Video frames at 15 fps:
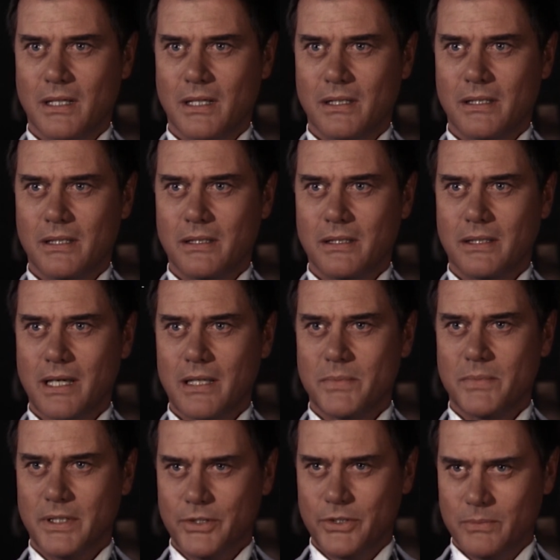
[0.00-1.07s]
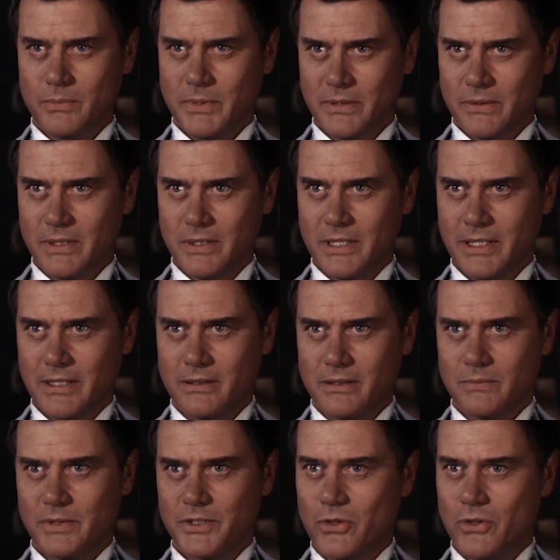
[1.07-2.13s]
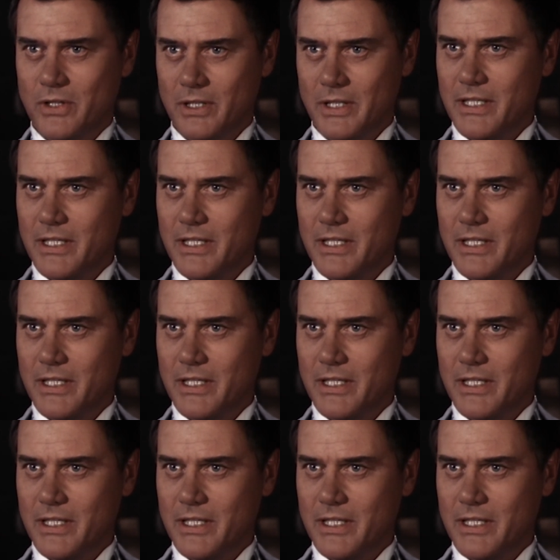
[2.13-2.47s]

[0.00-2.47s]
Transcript: as J R returns to the fold in Ewing Oil,